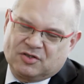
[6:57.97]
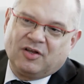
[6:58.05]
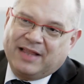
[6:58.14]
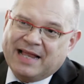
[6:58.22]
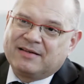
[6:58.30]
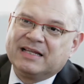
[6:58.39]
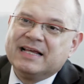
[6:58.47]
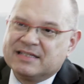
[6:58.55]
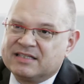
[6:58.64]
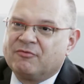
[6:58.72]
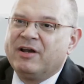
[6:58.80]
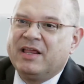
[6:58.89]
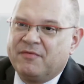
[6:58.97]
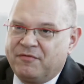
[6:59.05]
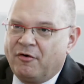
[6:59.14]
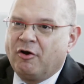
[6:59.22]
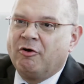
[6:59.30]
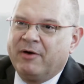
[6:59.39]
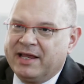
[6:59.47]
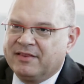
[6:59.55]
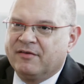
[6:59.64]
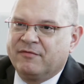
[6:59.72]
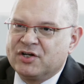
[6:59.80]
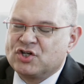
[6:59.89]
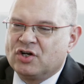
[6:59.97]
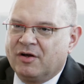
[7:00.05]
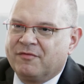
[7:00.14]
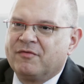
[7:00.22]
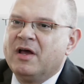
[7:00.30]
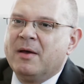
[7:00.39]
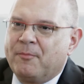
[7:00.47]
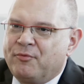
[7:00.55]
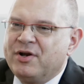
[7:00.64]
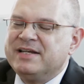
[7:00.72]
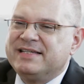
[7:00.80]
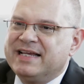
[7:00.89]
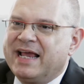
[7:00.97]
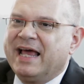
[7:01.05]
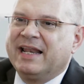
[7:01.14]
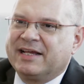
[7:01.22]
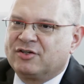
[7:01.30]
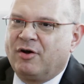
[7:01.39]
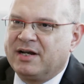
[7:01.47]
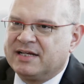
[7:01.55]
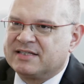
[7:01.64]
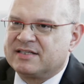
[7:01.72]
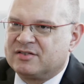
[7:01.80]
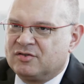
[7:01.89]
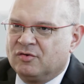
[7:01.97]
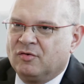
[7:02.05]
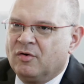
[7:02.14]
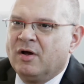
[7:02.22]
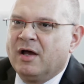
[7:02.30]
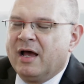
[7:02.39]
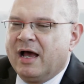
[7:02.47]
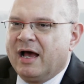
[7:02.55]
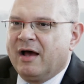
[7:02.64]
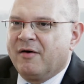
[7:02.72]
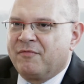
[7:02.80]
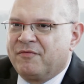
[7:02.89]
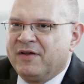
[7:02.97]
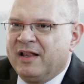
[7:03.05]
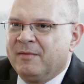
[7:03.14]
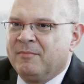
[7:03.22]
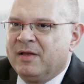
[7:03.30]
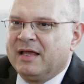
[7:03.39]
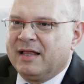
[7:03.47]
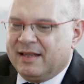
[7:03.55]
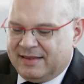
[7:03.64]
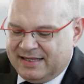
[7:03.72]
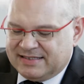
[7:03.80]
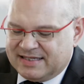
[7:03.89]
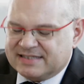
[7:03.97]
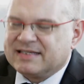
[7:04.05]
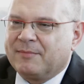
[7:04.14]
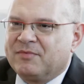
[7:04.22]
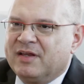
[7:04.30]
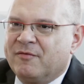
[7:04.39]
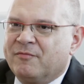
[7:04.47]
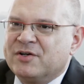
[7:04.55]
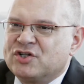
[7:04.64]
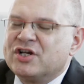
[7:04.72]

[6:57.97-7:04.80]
So that is really following the vision of printing electronics to film. This is something which